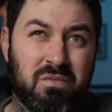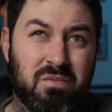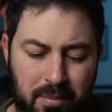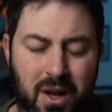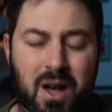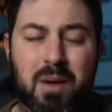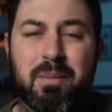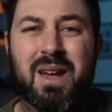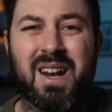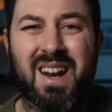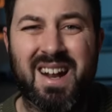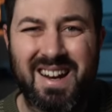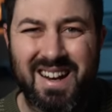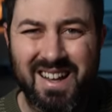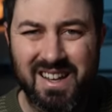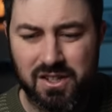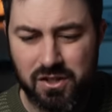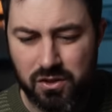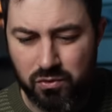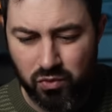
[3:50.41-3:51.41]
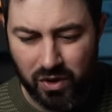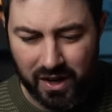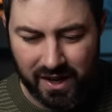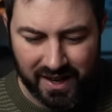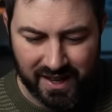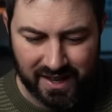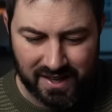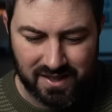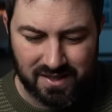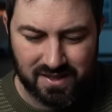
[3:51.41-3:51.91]
But I mean, at least
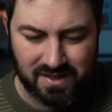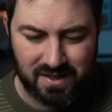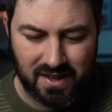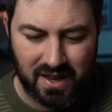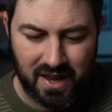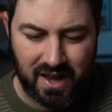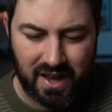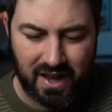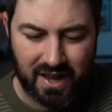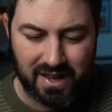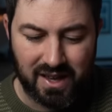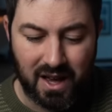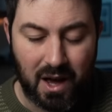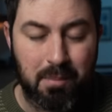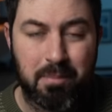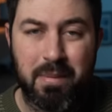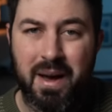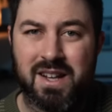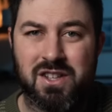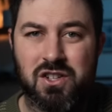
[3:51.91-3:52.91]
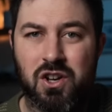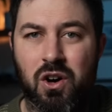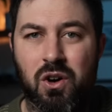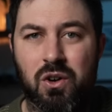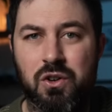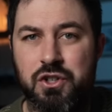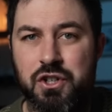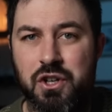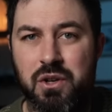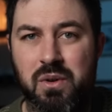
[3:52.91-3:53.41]
release a, a better
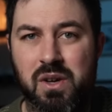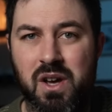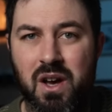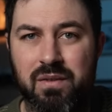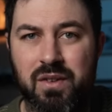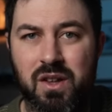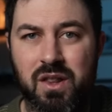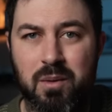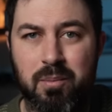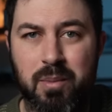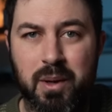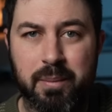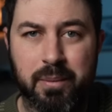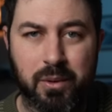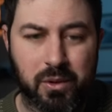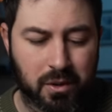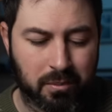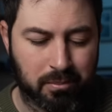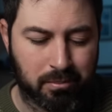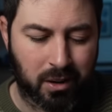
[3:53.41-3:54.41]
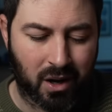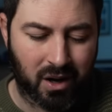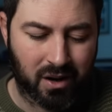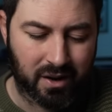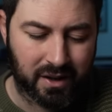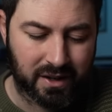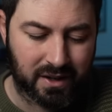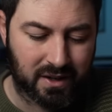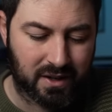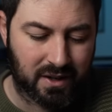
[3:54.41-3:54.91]
hot shoe cover that people can
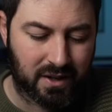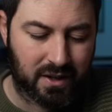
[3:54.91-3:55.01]
buy.